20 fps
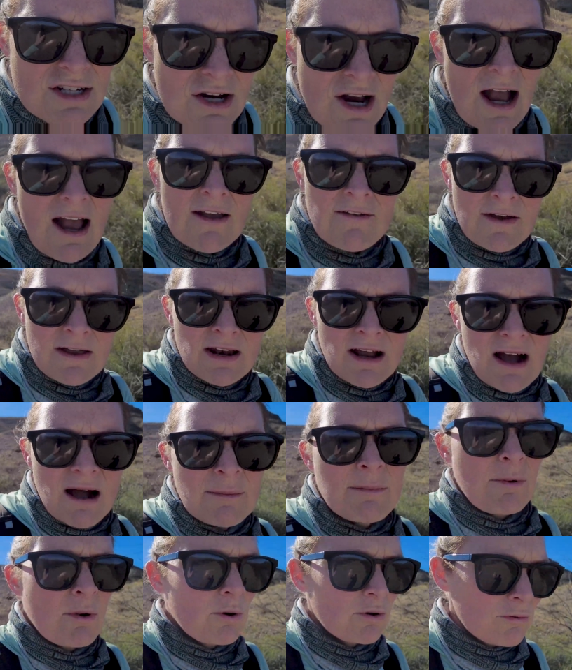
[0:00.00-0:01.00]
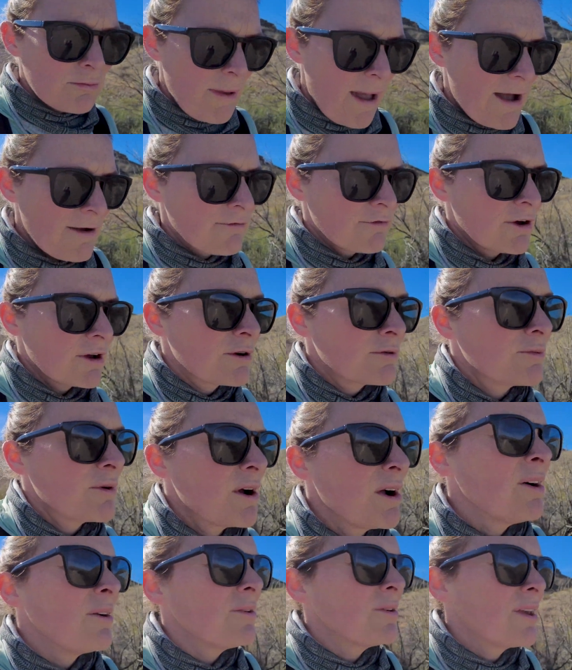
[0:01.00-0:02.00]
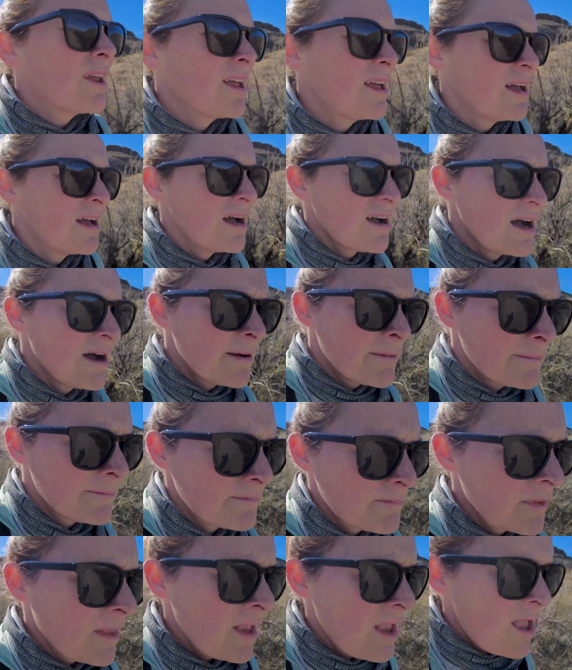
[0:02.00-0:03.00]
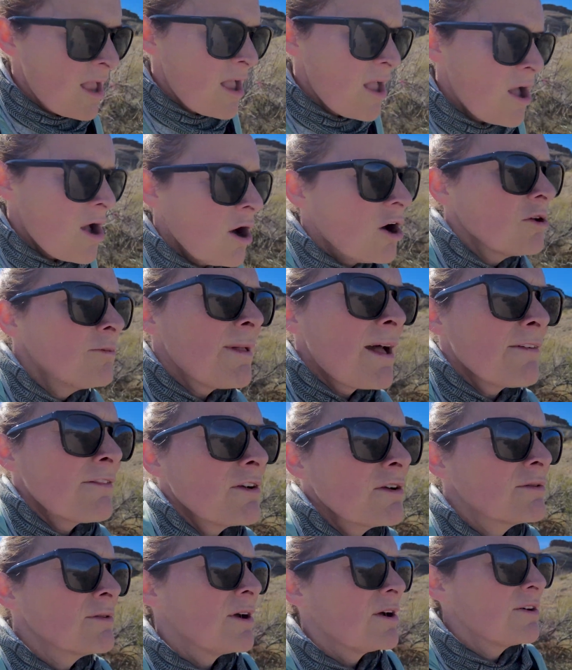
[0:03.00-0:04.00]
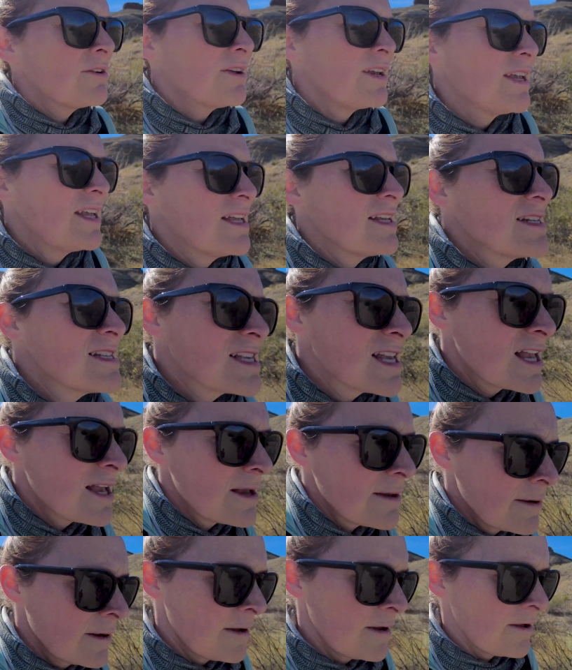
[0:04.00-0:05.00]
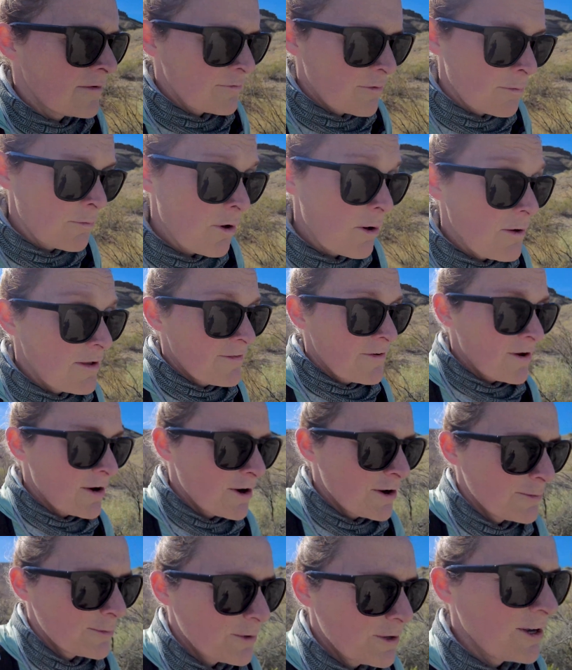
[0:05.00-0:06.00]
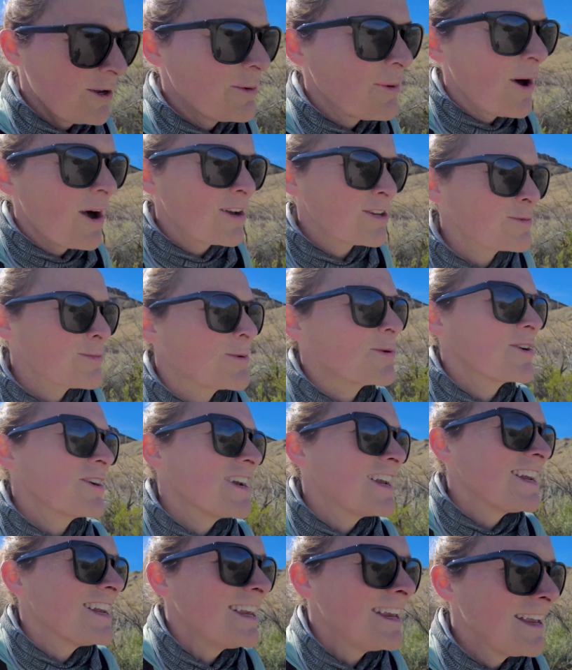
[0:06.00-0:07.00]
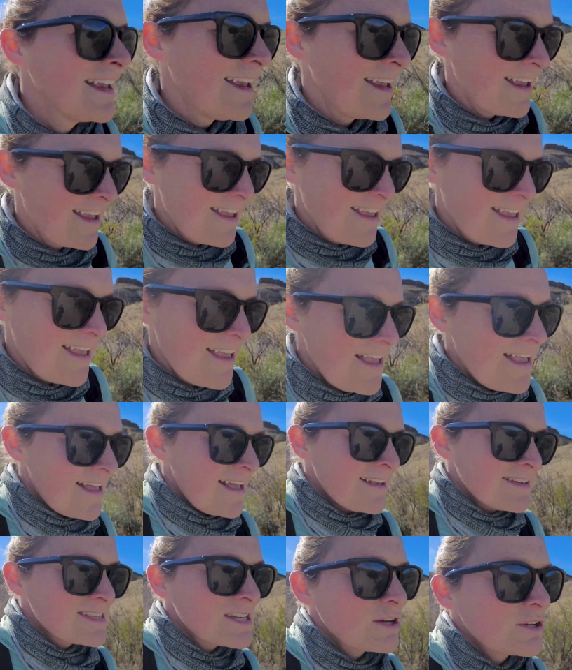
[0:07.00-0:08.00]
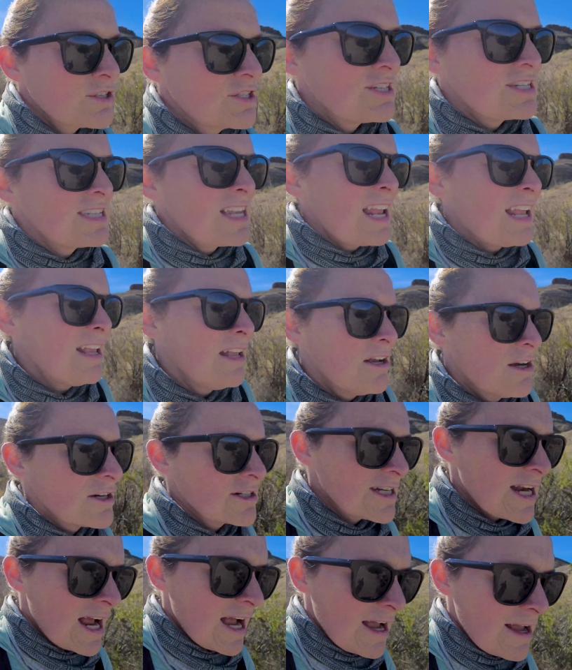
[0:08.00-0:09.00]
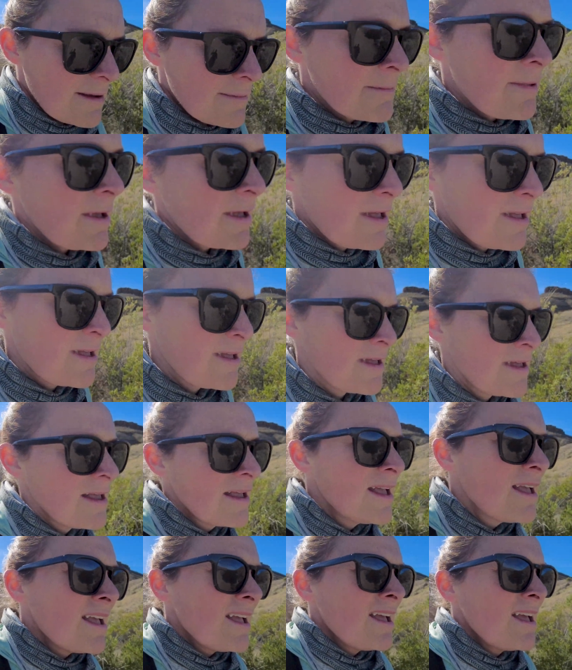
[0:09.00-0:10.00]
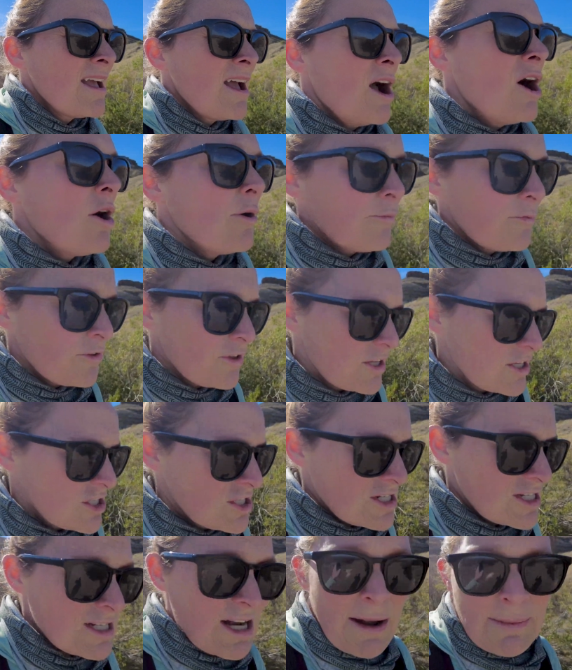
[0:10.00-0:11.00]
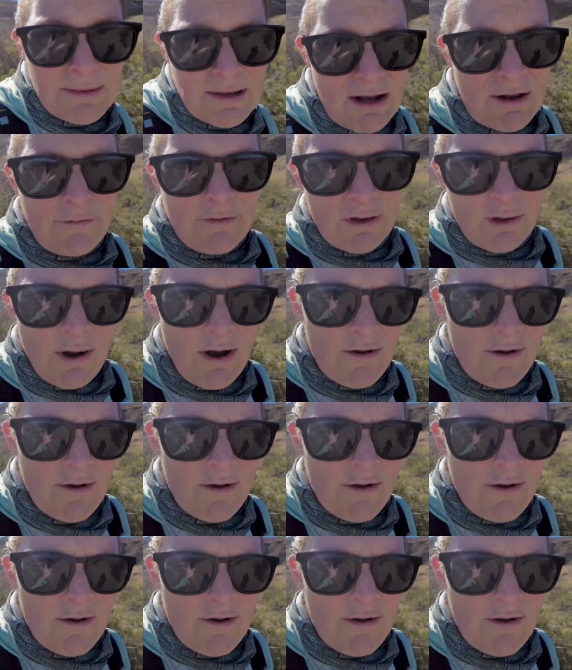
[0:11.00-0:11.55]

drive and up Old Maverick Road. Old Maverick Road is, from what we've heard, pretty washboarded. So she's taking her time. Hopefully she stopped at a few